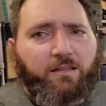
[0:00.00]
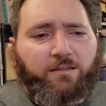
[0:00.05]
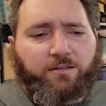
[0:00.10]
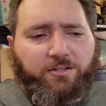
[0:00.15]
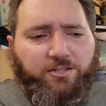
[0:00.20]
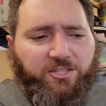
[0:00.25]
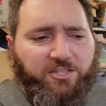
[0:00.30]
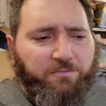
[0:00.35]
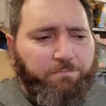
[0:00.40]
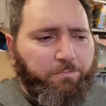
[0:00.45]

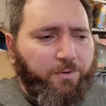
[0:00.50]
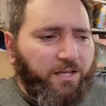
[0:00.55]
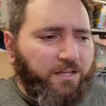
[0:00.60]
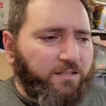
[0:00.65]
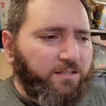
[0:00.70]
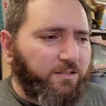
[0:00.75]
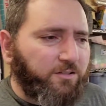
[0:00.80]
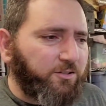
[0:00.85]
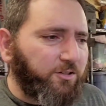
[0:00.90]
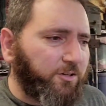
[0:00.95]
there's
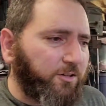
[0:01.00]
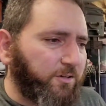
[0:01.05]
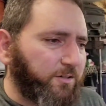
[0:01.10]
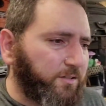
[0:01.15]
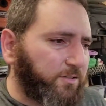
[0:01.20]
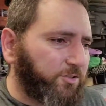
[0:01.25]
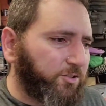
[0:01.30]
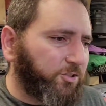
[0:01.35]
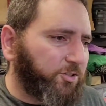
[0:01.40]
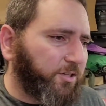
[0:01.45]
specks of dirt
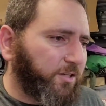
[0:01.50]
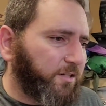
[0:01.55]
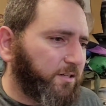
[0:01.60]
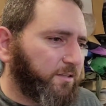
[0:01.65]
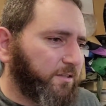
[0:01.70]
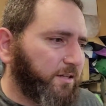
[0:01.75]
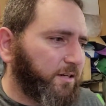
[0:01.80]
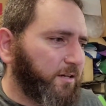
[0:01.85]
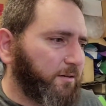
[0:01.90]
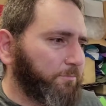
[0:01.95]
and shit in
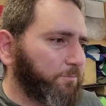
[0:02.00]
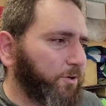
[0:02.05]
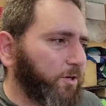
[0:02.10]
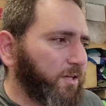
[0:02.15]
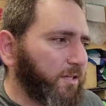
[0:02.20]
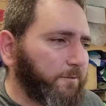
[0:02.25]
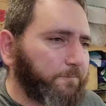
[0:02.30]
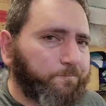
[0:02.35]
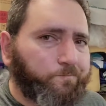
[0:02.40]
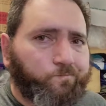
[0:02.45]
there, but